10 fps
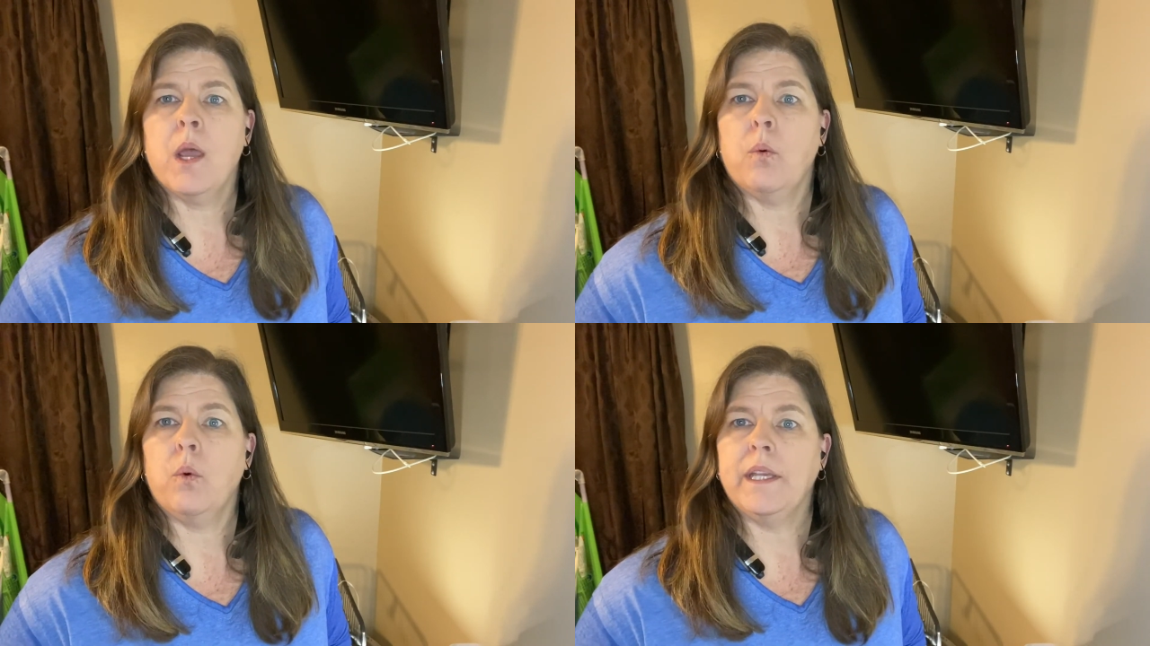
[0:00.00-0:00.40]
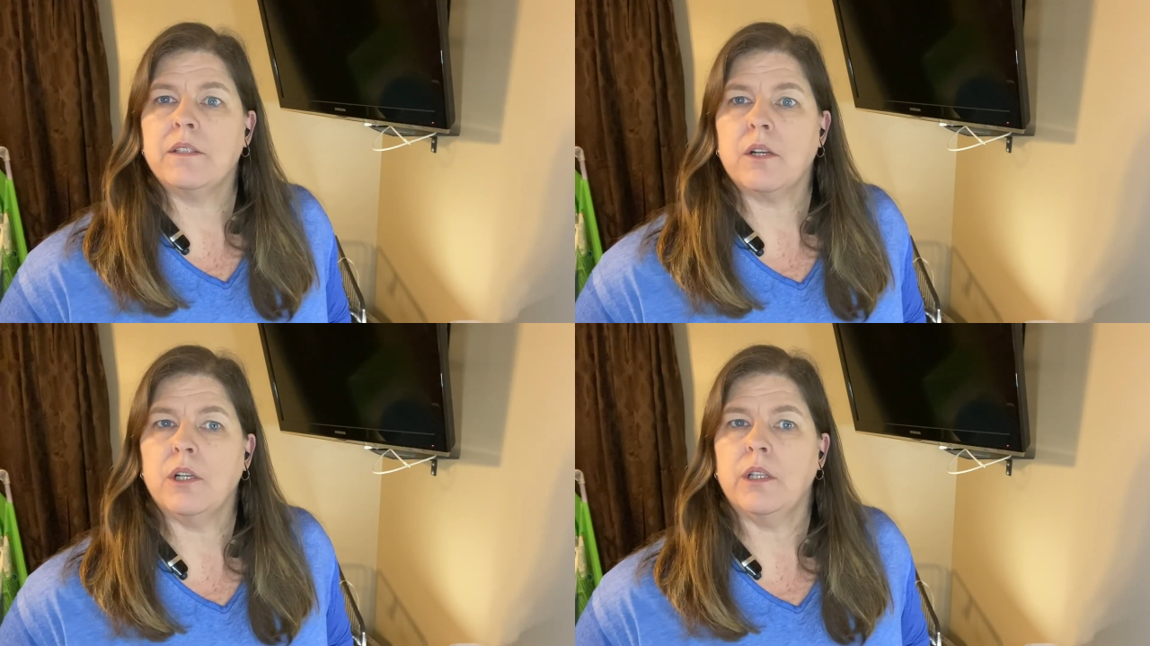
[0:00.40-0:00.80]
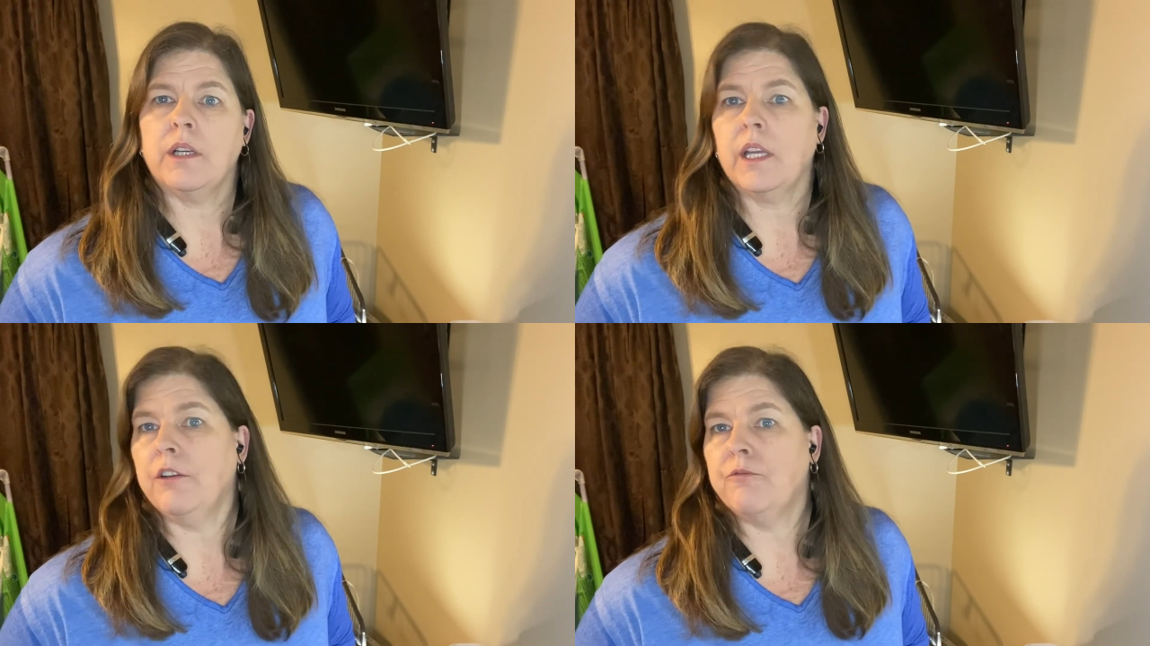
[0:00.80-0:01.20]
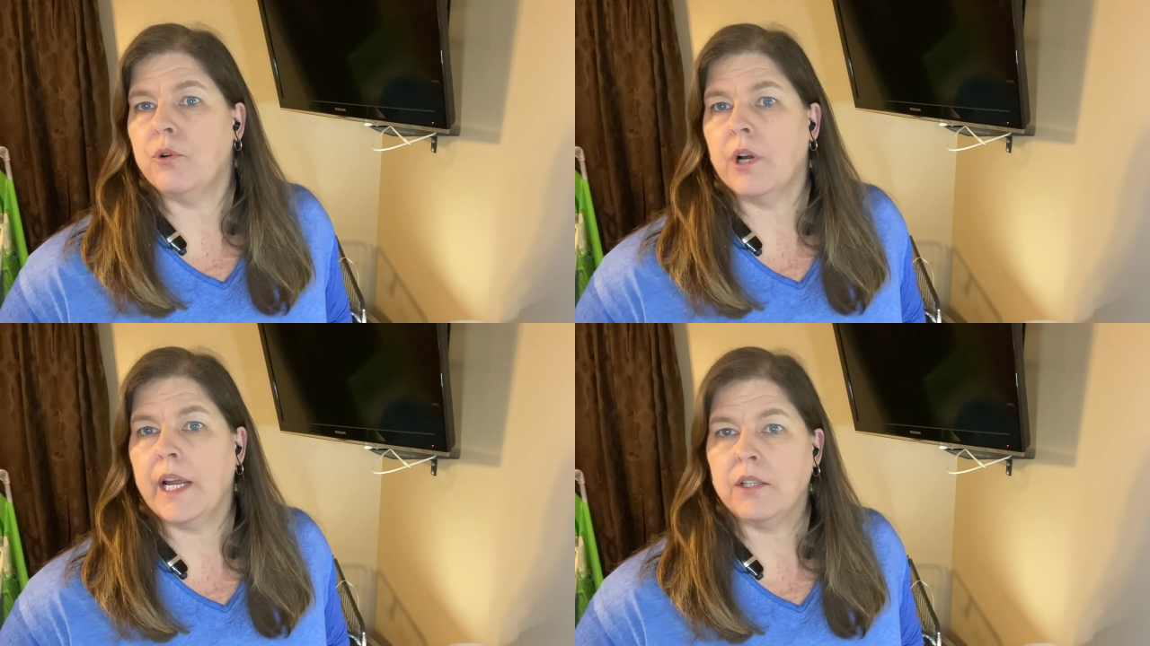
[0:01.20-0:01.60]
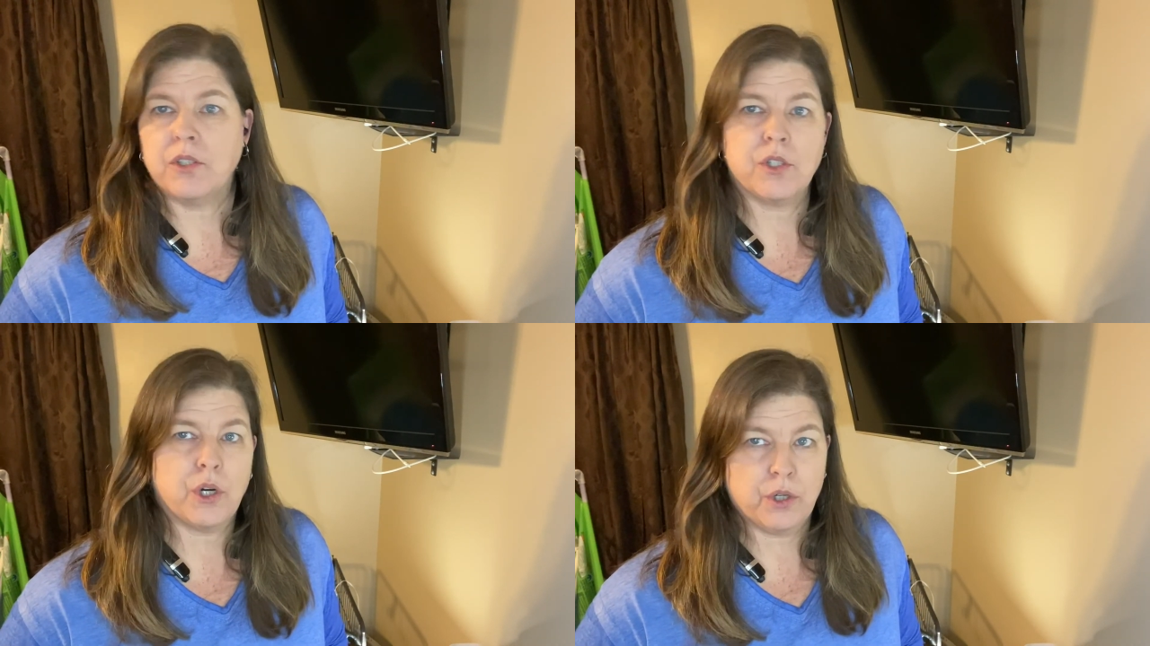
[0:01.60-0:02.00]
we start looking for a
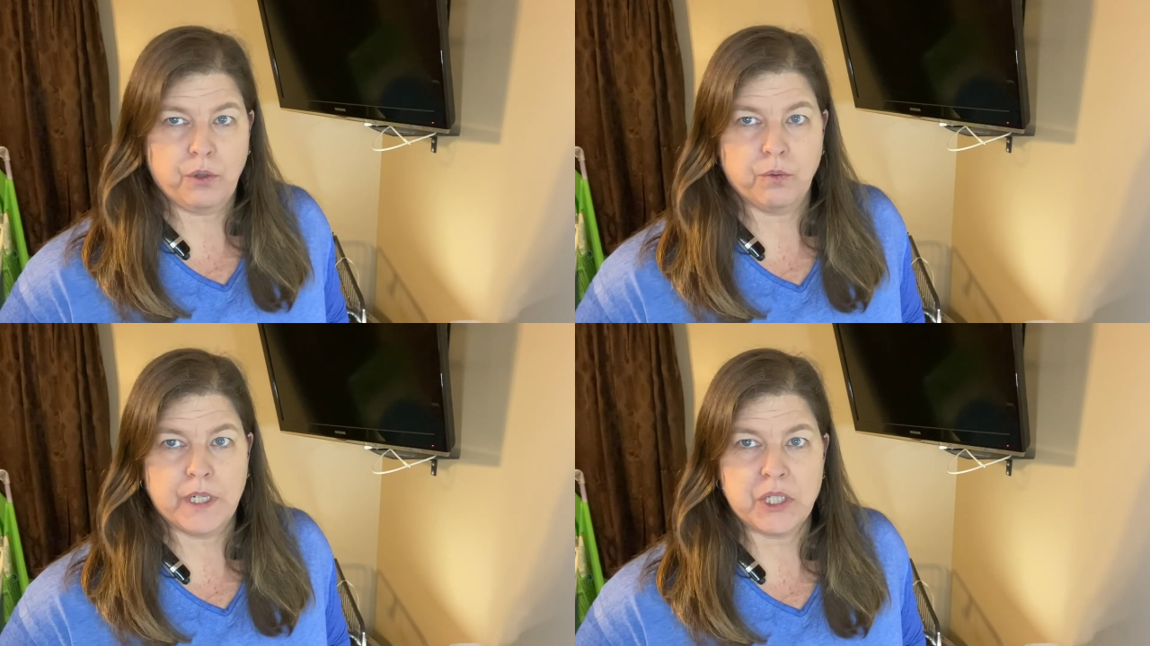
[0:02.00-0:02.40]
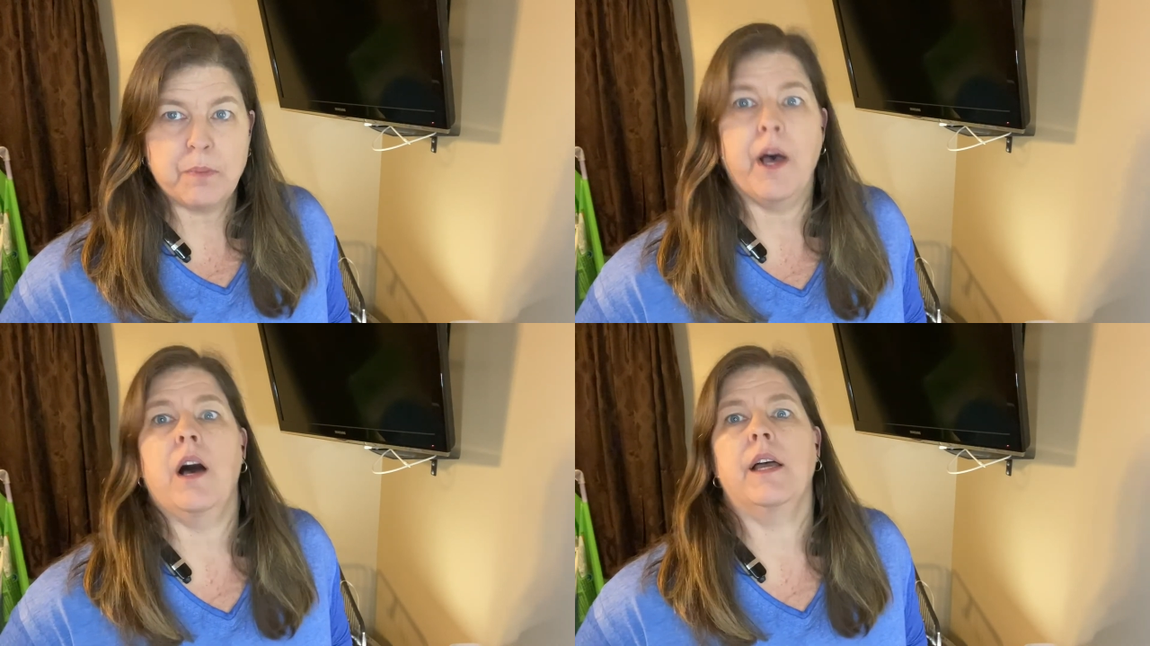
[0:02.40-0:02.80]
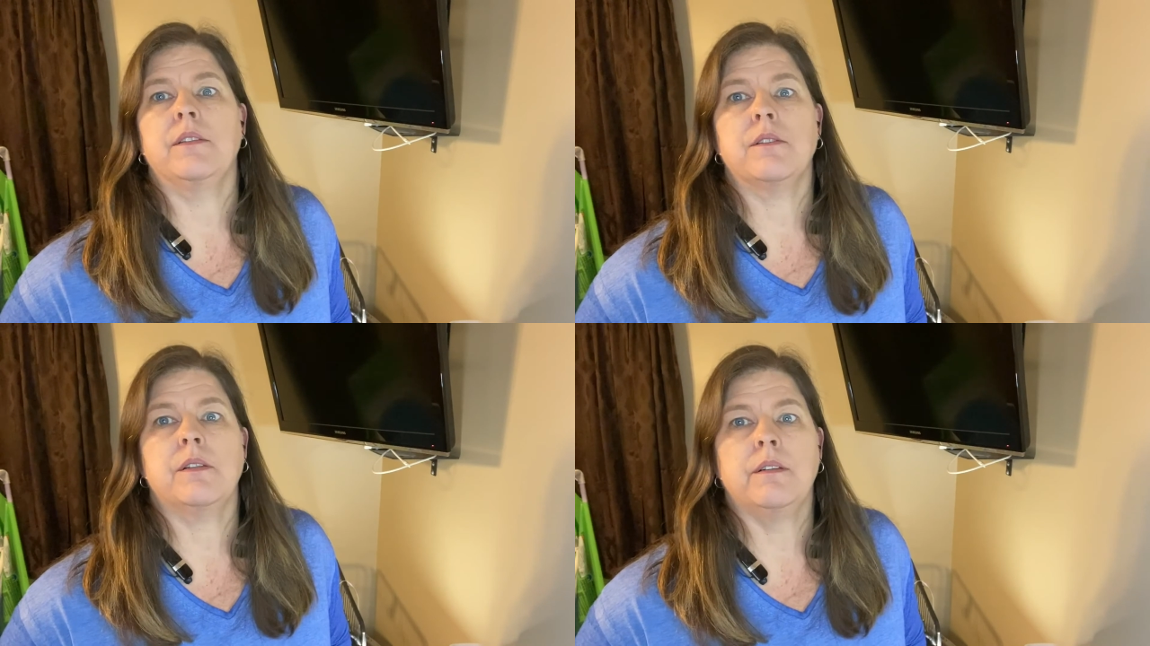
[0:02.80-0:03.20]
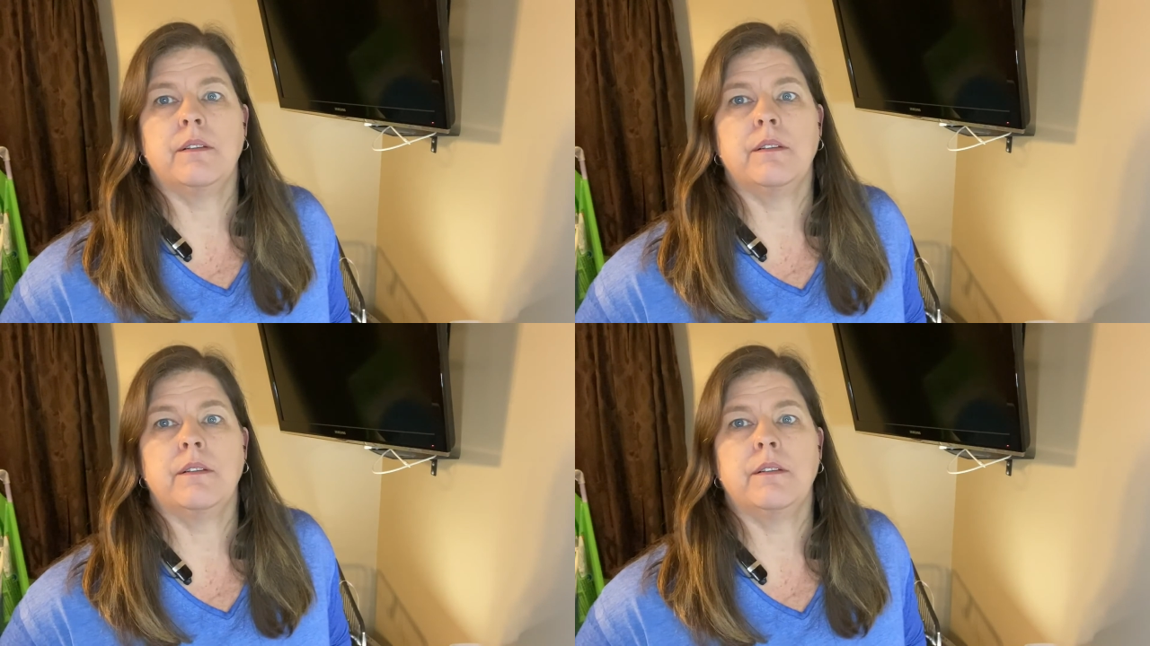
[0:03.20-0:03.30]
startle response.